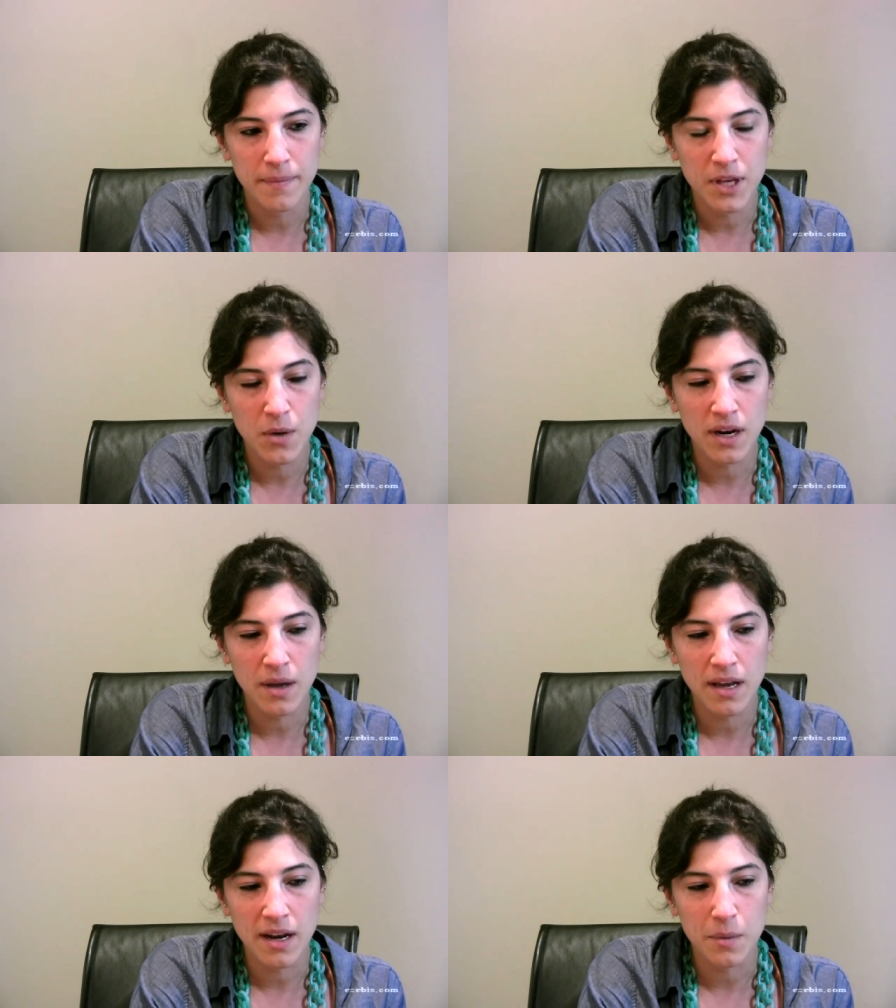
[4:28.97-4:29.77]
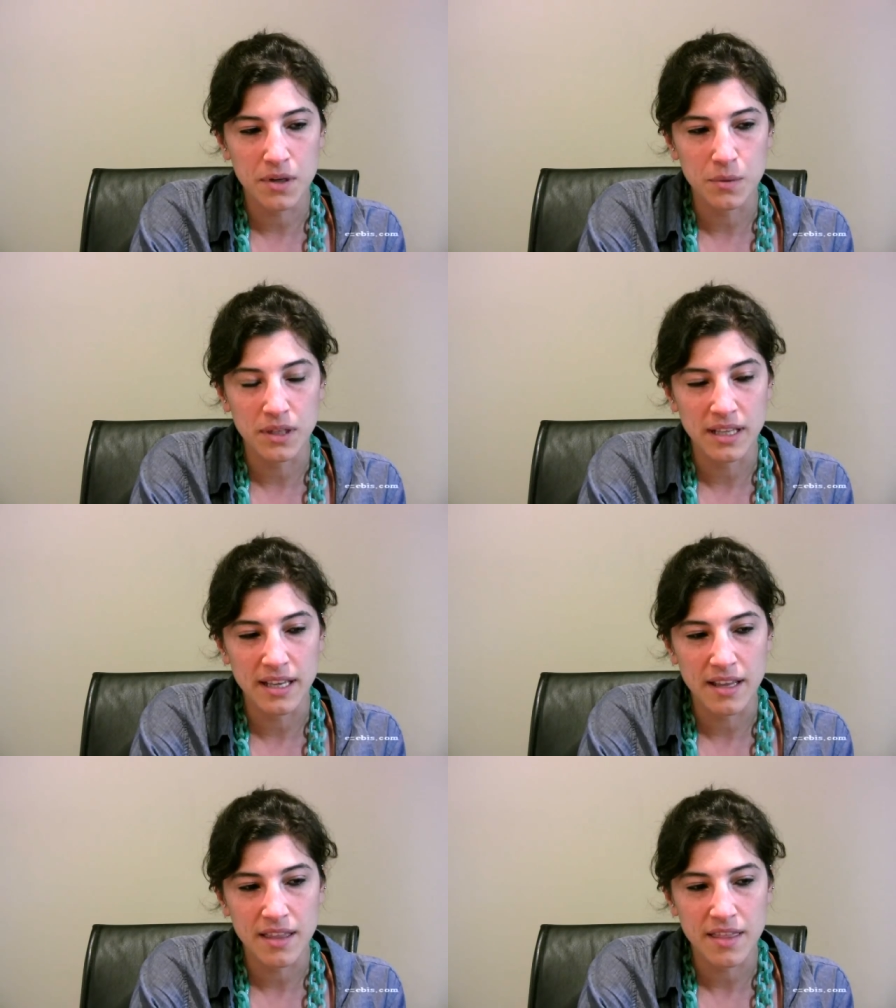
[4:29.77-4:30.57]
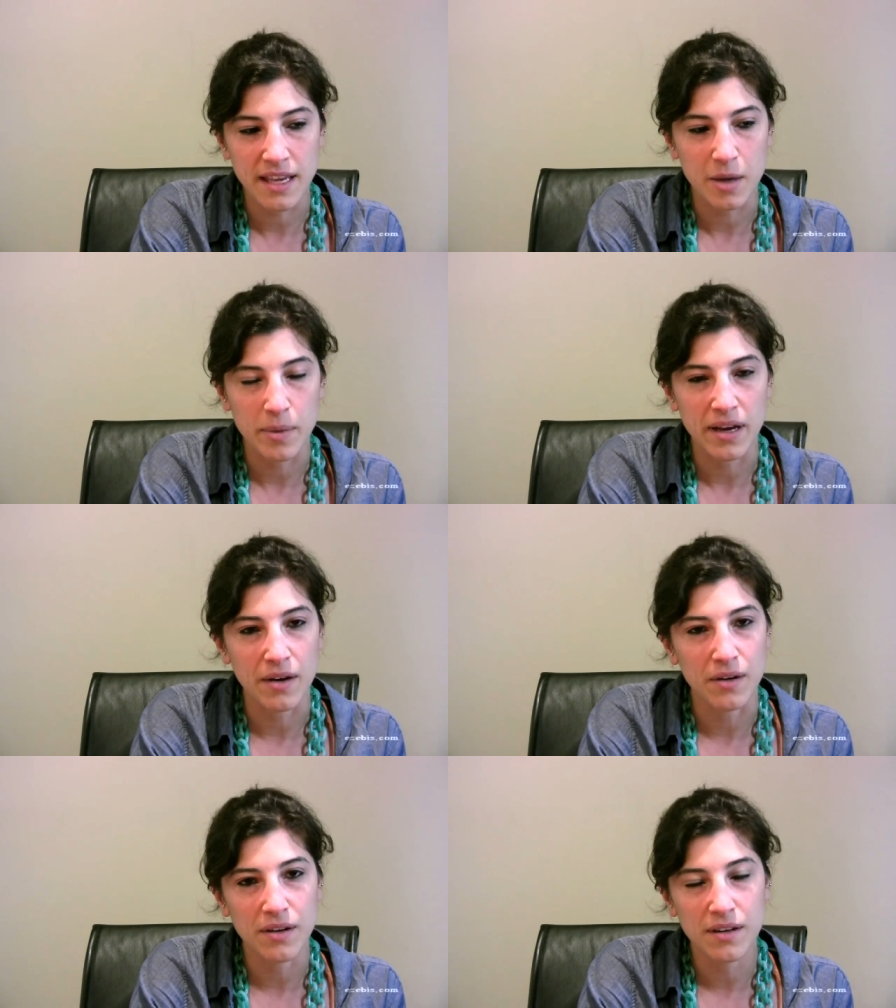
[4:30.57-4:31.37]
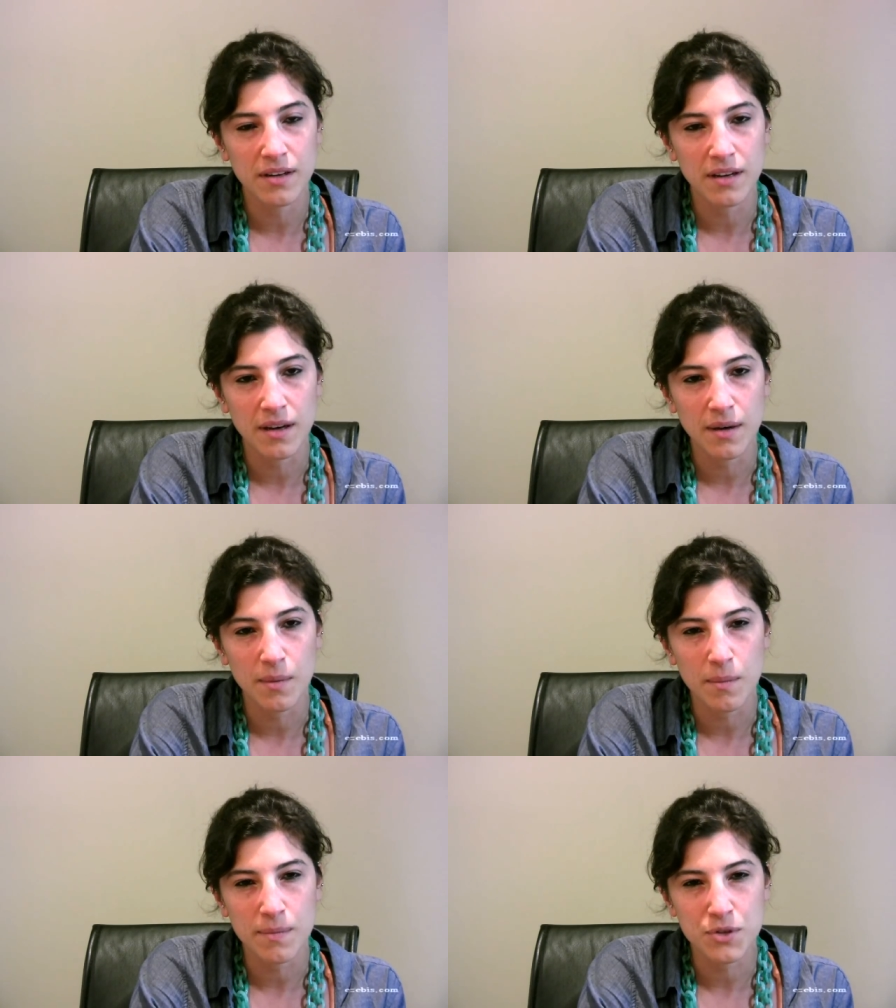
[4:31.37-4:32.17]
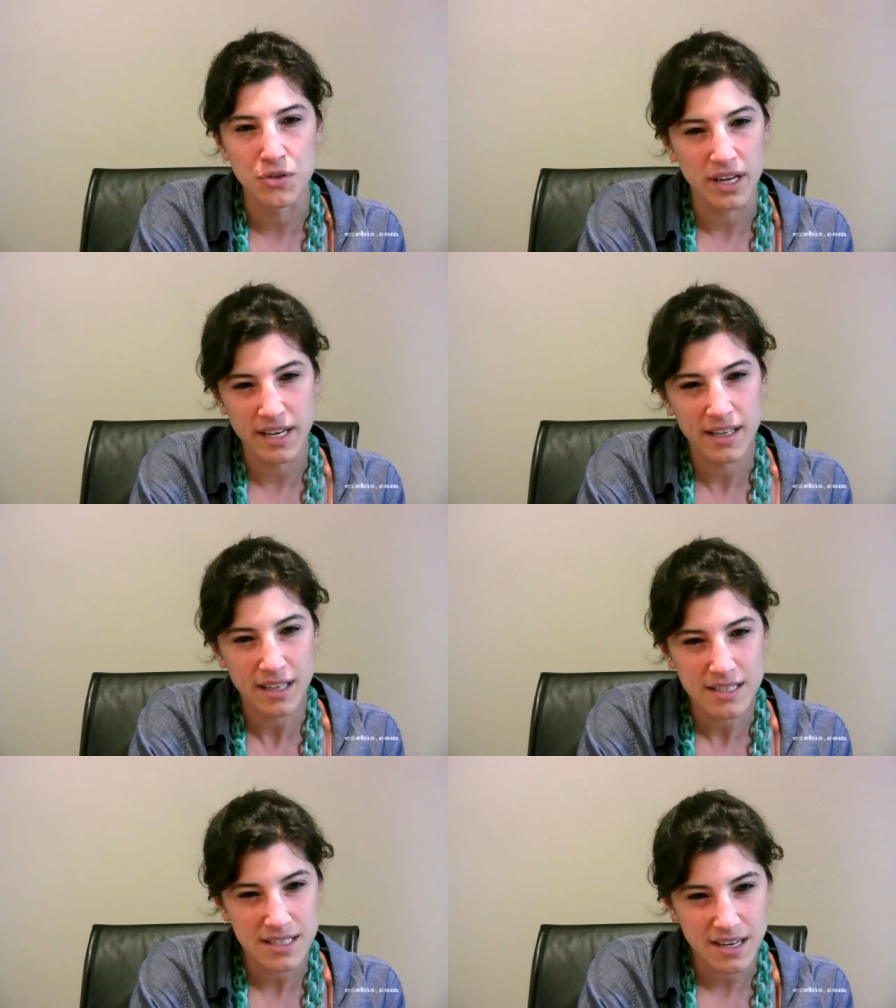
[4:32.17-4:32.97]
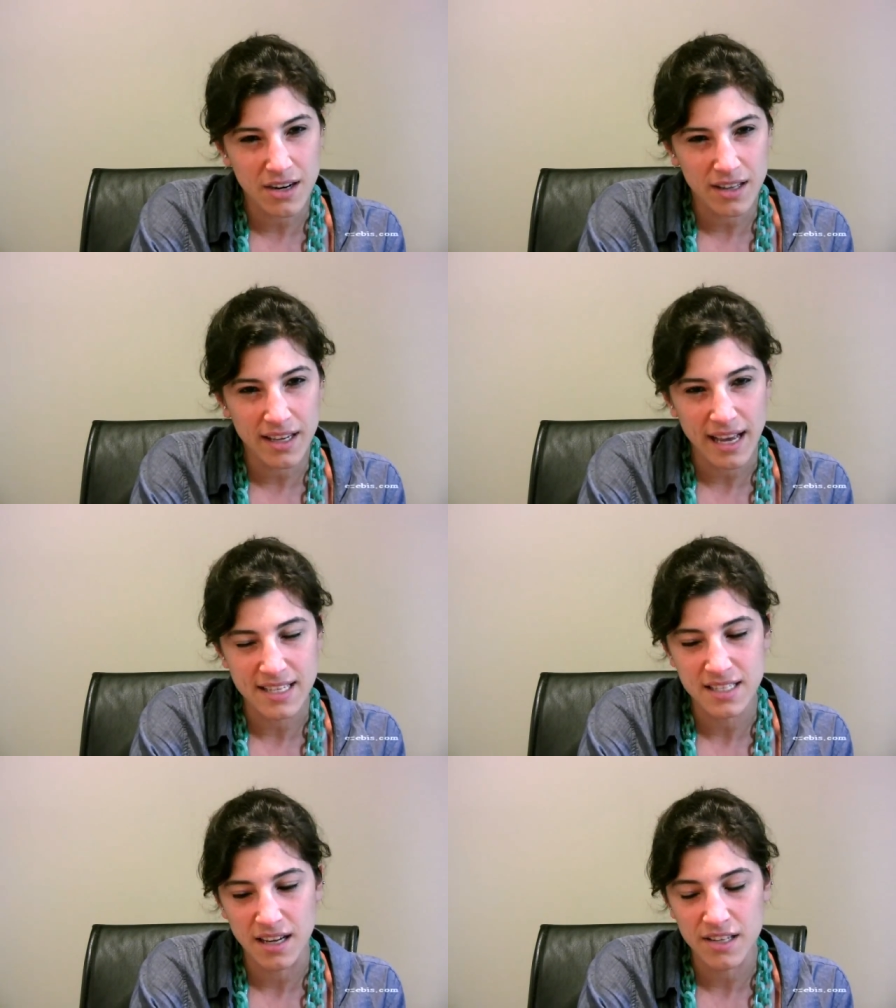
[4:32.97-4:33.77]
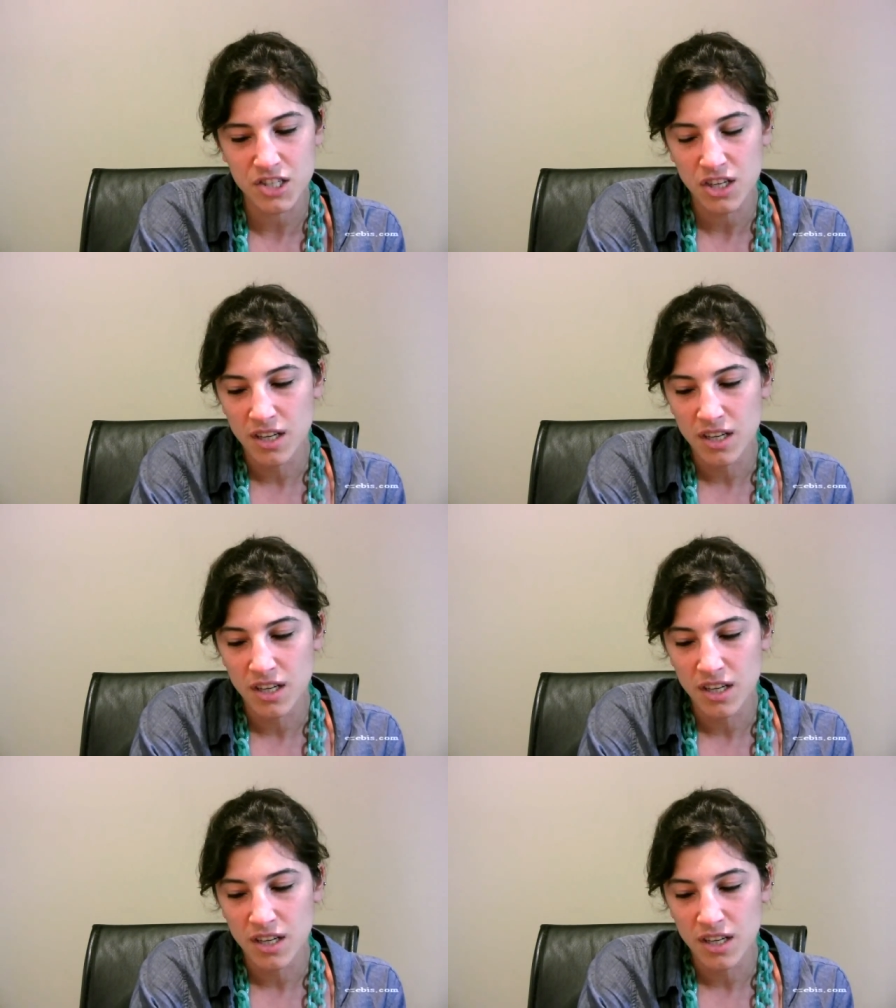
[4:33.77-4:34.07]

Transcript: and I wouldn't really think about trading necessarily as such.